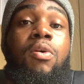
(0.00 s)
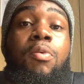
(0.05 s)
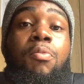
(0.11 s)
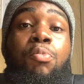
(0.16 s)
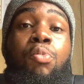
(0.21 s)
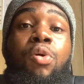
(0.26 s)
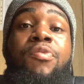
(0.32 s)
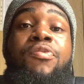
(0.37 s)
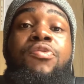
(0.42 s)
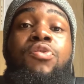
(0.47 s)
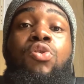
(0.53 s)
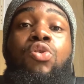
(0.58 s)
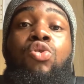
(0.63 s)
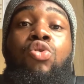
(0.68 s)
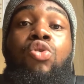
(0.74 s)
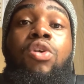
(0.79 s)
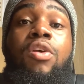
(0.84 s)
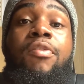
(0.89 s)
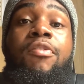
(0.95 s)
But if
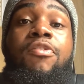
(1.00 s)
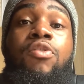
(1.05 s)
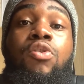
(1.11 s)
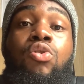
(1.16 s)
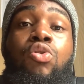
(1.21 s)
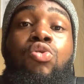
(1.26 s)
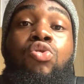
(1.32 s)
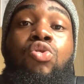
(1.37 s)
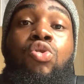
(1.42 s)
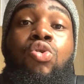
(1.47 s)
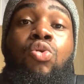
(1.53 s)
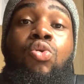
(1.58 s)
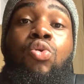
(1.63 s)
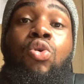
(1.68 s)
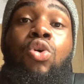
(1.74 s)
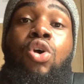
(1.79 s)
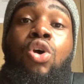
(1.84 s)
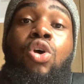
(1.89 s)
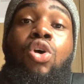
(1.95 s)
you're used
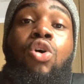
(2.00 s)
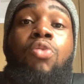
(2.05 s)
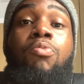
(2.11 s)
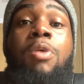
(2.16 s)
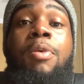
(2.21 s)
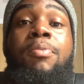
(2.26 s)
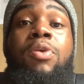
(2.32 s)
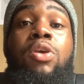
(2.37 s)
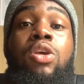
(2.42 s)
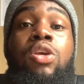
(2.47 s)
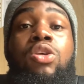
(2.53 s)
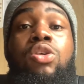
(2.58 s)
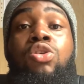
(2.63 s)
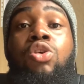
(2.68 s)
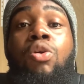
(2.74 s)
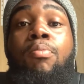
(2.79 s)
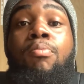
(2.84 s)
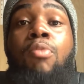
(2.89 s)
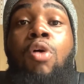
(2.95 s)
to maybe
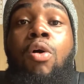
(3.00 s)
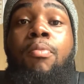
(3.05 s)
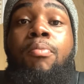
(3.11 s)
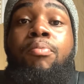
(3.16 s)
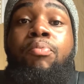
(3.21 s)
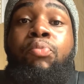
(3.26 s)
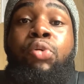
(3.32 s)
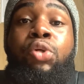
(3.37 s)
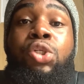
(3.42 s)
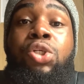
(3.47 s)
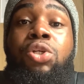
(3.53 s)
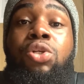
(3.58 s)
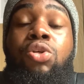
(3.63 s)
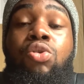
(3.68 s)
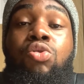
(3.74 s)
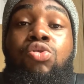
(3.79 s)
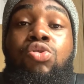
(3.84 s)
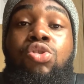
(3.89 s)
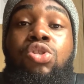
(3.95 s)
your mom pushing
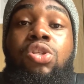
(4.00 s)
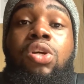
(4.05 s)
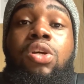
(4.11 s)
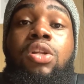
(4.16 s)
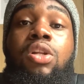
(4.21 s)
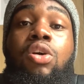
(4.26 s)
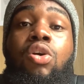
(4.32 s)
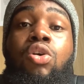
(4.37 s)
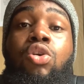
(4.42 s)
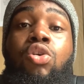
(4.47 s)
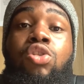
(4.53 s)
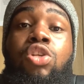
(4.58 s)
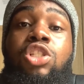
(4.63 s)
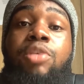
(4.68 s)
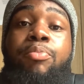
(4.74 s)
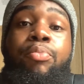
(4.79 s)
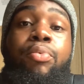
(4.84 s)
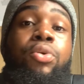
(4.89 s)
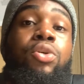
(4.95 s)
you to study or your
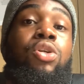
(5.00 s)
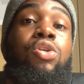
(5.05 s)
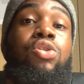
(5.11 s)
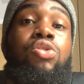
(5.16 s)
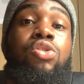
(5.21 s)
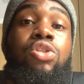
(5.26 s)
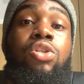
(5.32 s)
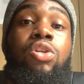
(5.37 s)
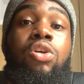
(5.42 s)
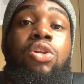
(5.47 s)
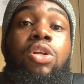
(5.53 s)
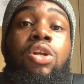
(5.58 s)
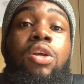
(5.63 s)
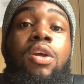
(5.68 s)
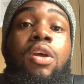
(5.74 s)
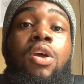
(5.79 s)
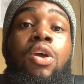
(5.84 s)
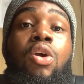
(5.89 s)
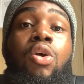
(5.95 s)
teacher pushing you to study,
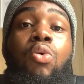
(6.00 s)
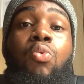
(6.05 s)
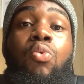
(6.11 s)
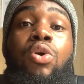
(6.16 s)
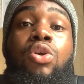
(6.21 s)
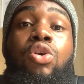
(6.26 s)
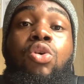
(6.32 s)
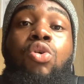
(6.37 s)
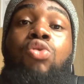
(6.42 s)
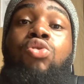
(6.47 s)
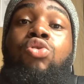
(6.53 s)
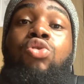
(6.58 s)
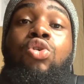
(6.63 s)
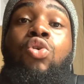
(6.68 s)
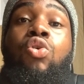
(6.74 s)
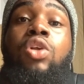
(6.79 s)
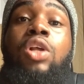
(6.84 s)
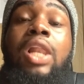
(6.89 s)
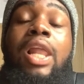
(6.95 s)
when you go to
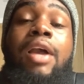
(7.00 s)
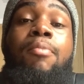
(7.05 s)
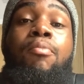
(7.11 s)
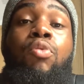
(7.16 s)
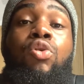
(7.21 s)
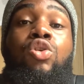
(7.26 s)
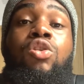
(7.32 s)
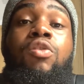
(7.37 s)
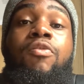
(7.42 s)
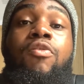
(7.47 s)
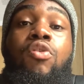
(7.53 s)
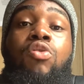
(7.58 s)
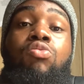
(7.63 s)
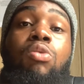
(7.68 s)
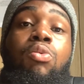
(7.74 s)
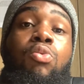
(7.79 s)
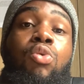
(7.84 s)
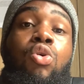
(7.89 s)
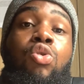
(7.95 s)
uni, like most of us,
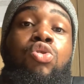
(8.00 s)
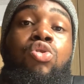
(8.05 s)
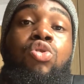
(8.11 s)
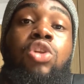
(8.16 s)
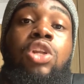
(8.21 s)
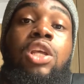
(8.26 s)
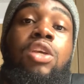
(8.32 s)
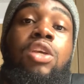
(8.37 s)
when we go to uni,